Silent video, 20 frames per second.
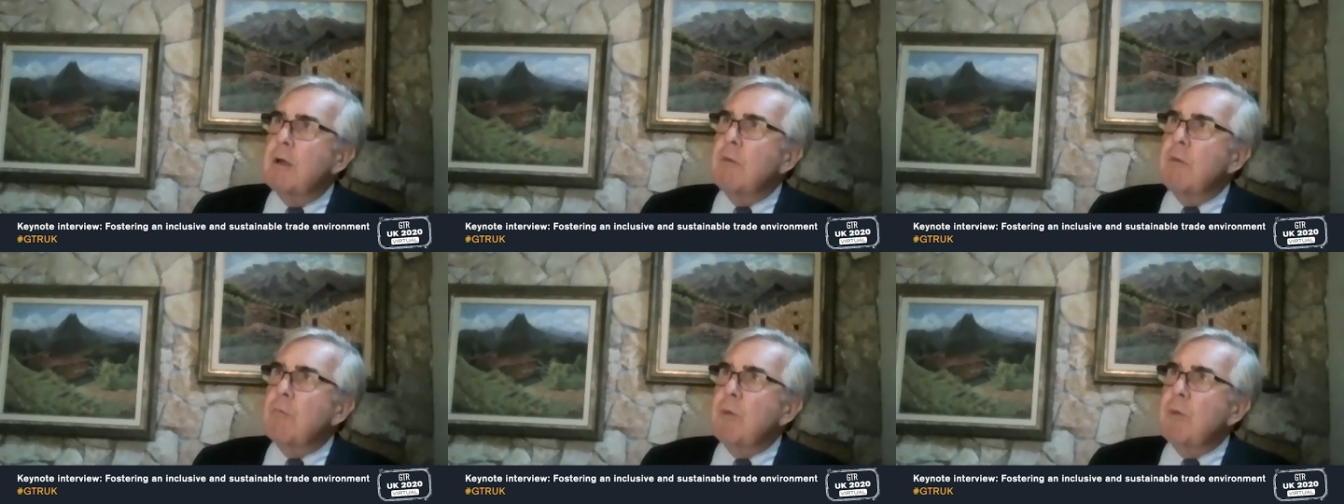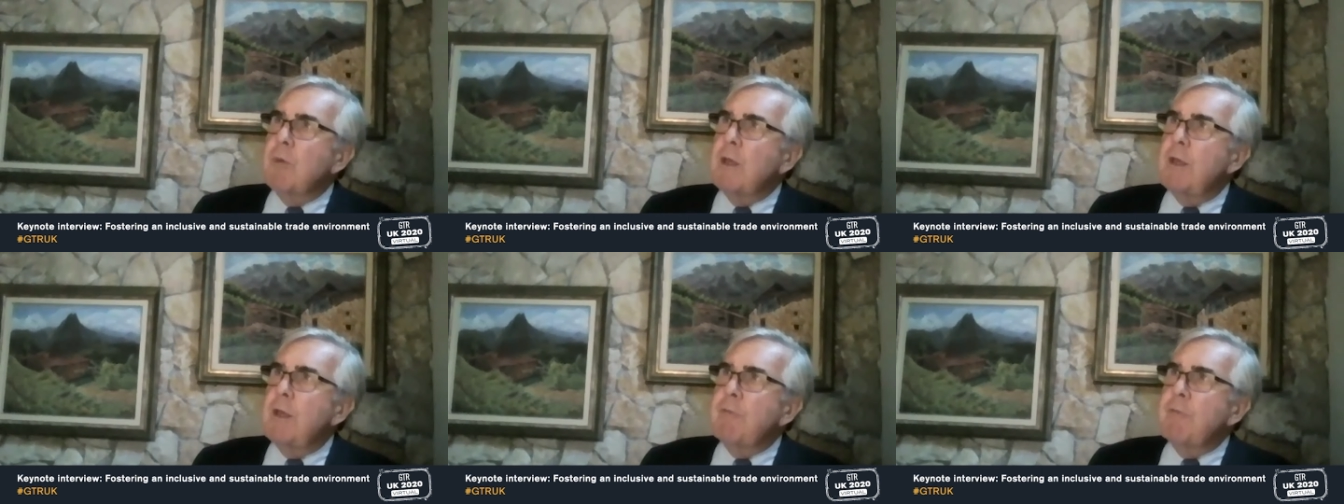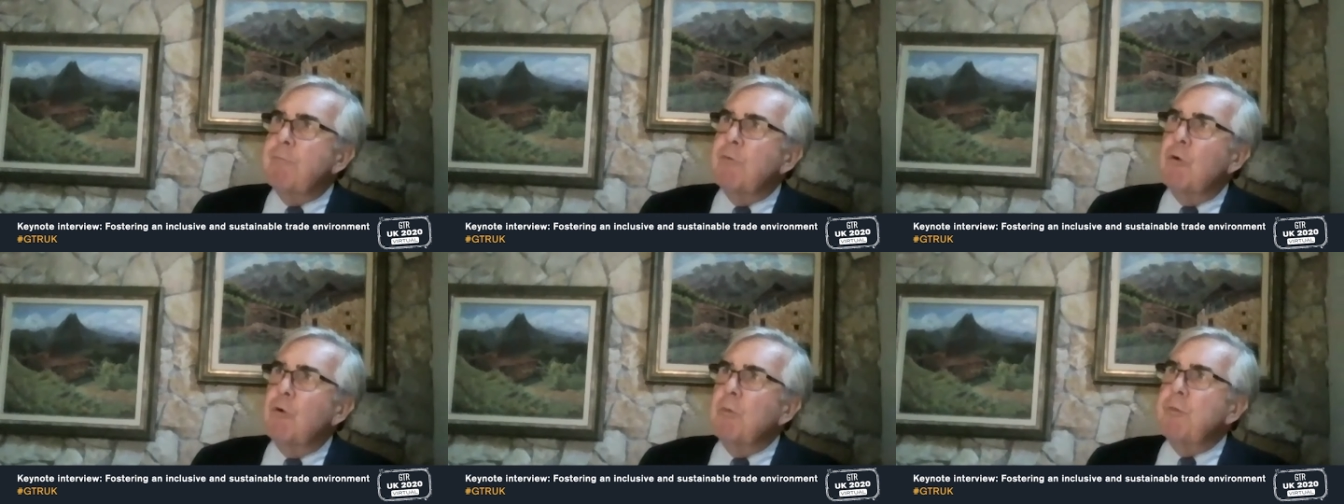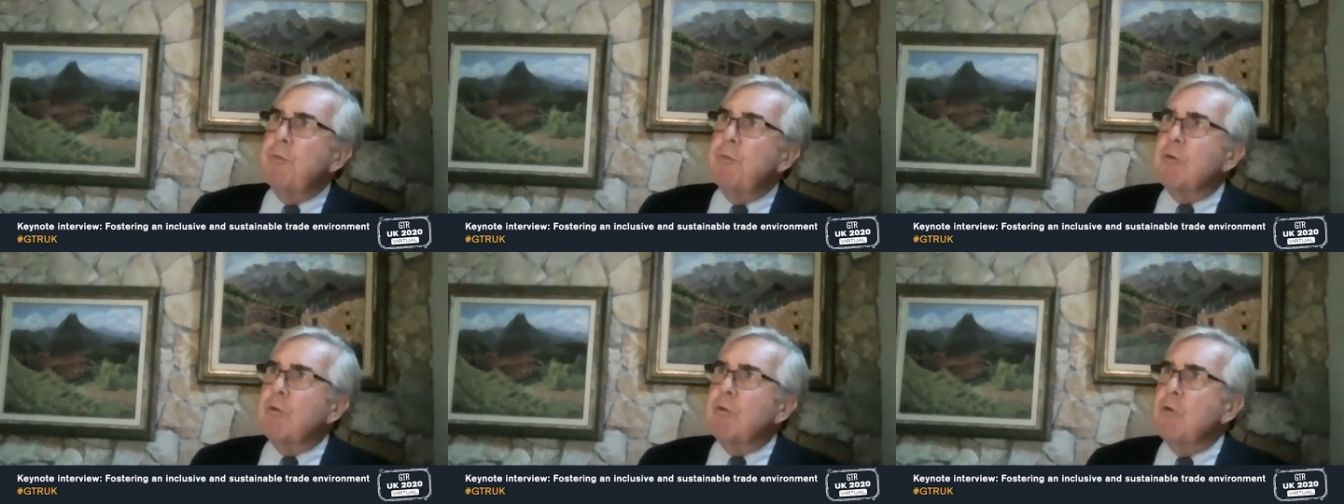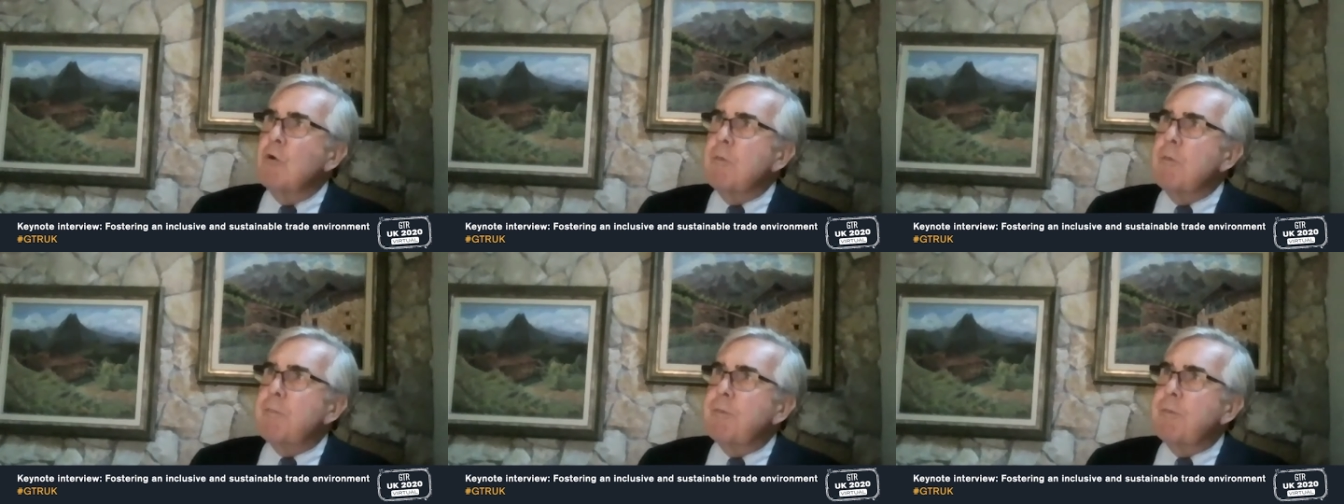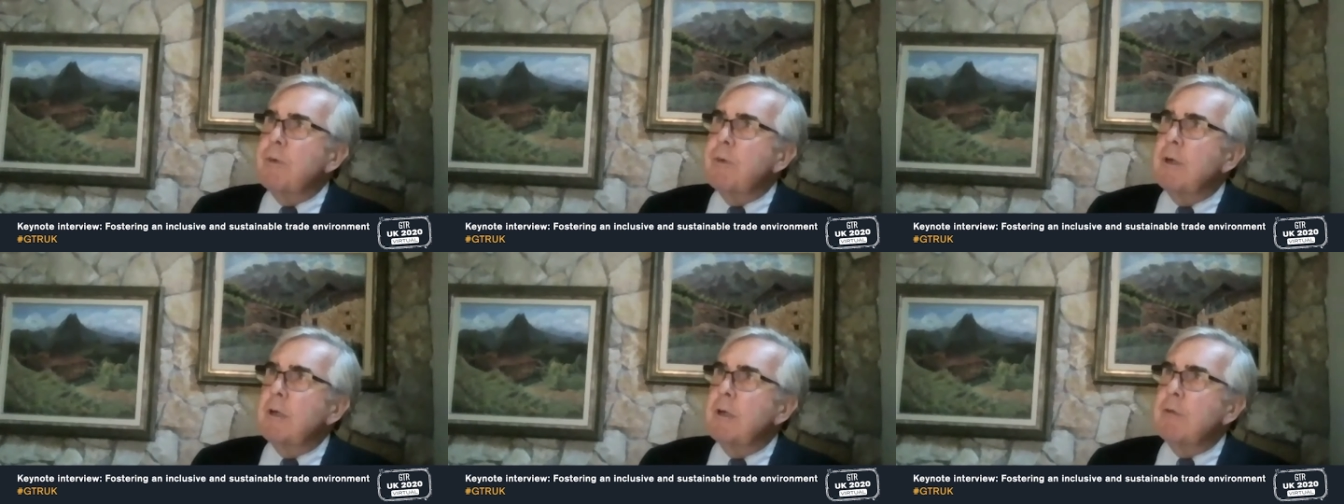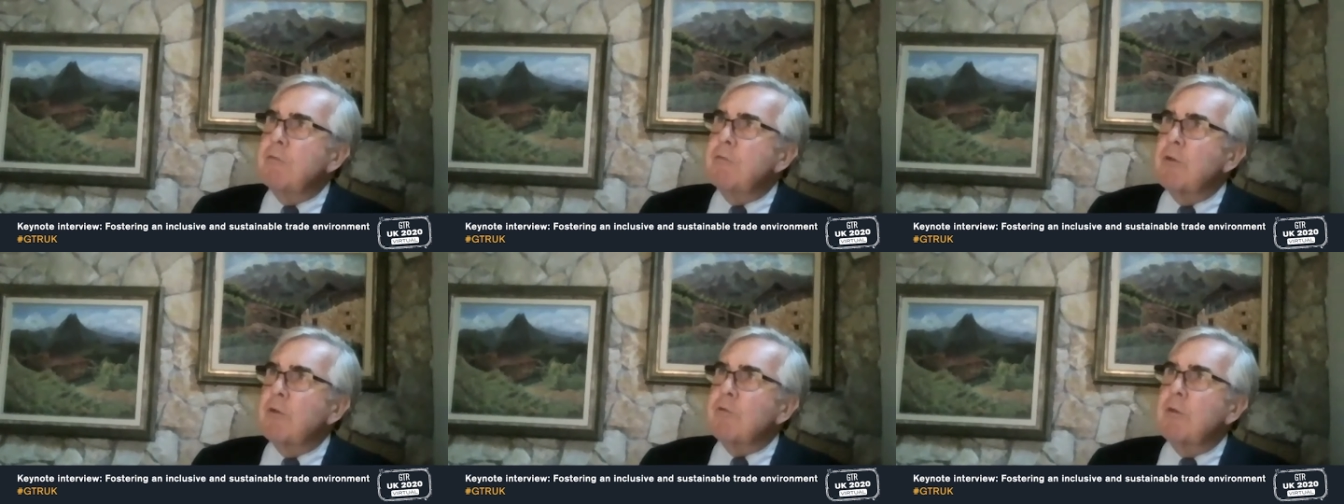we formed the group
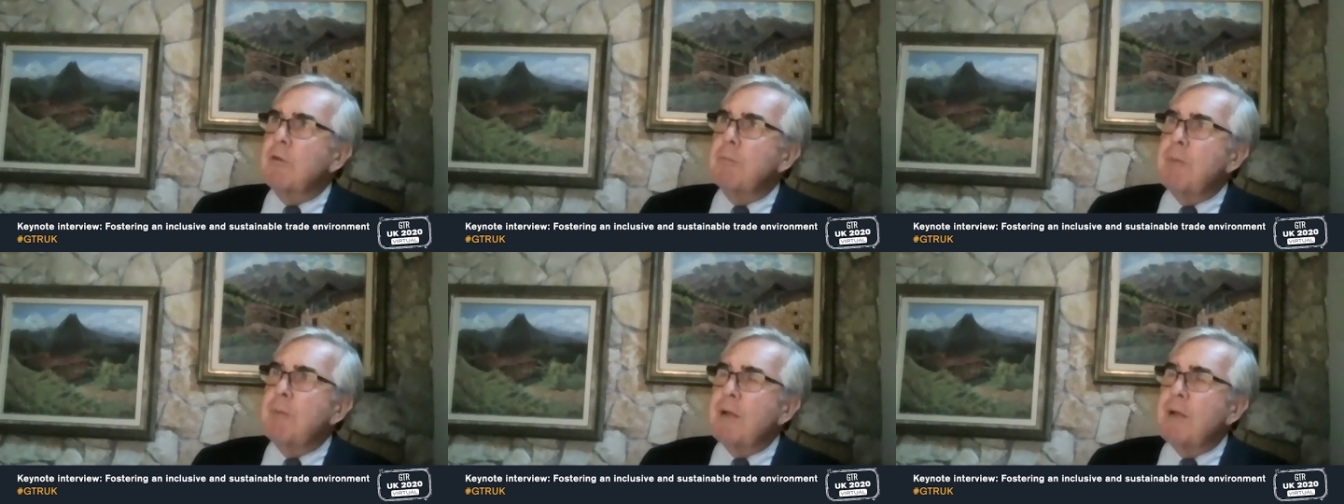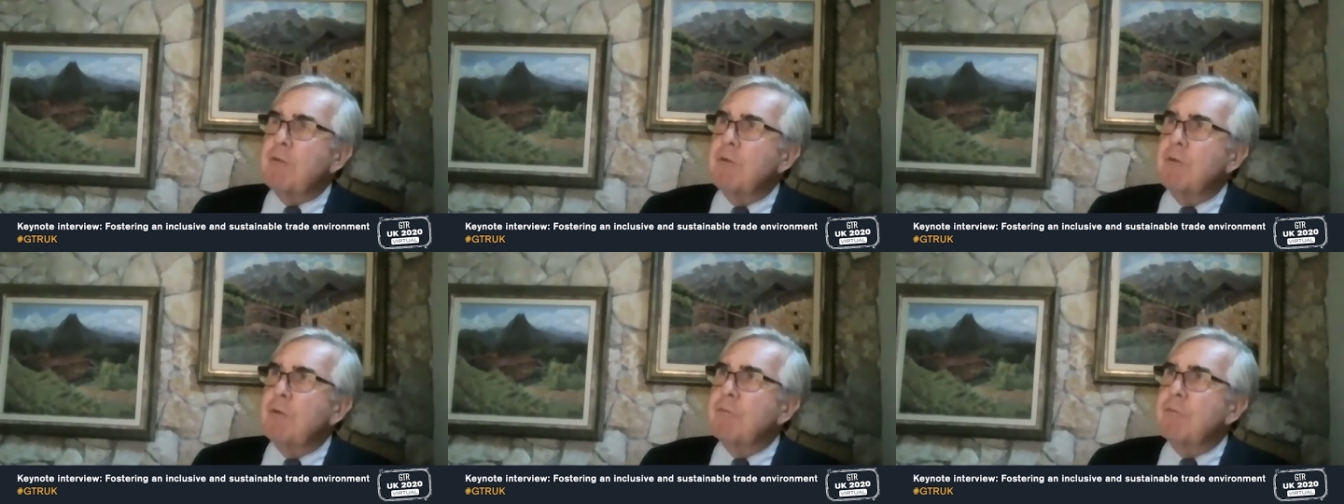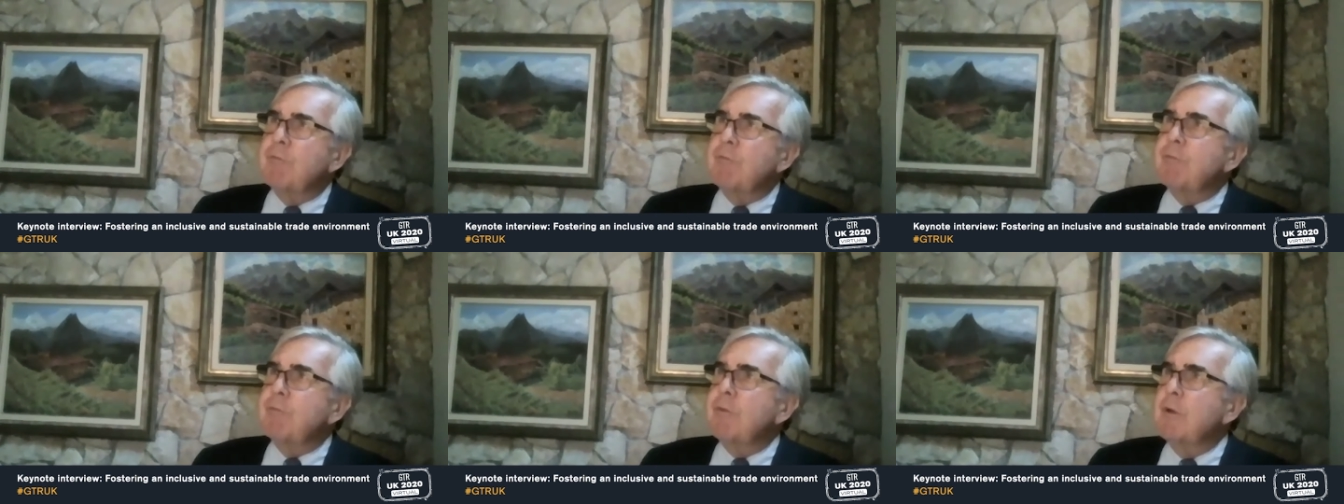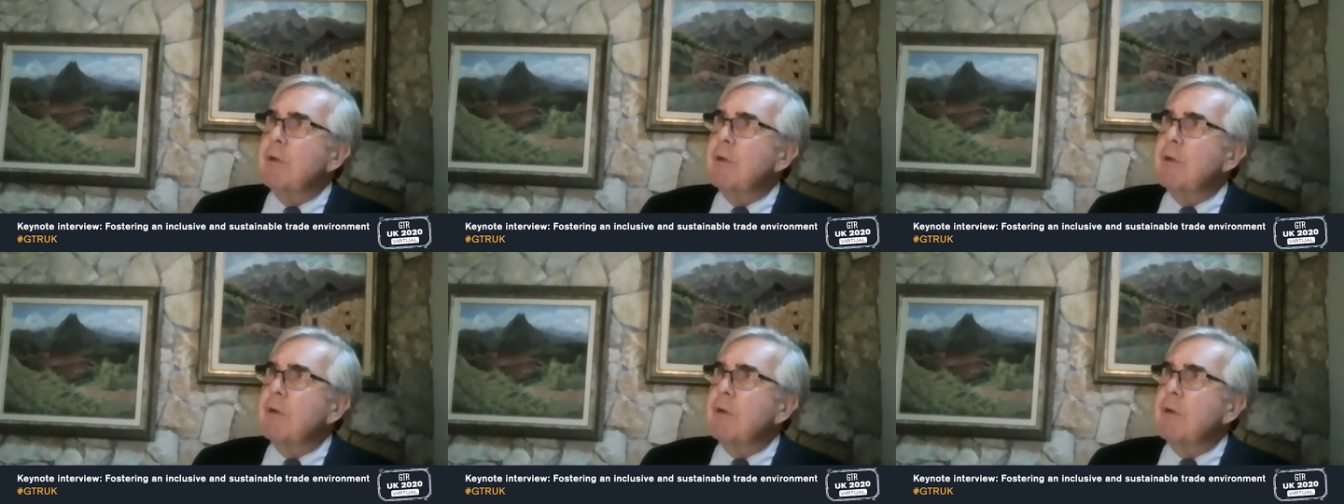just a matter of,